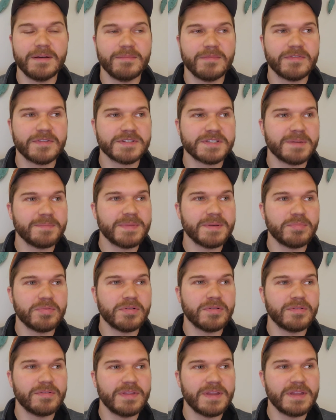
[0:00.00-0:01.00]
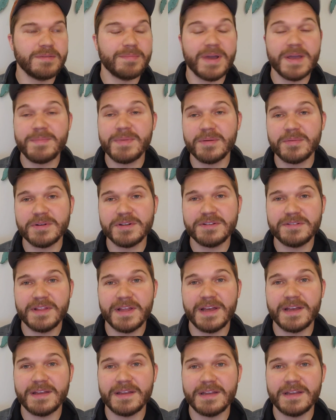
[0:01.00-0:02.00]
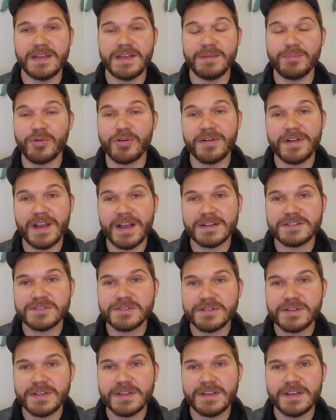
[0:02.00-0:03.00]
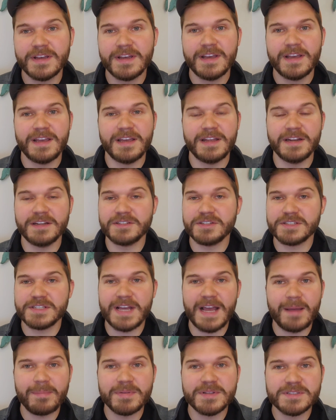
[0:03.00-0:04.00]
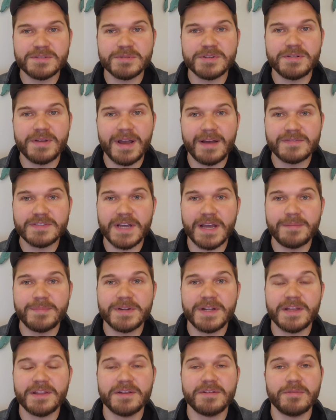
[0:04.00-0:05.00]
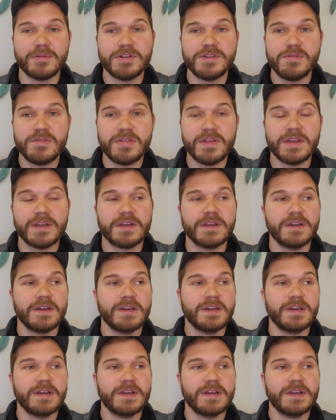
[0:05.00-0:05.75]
For some people, you might be able to do that more naturally, and it just happens when you have time together, when you think,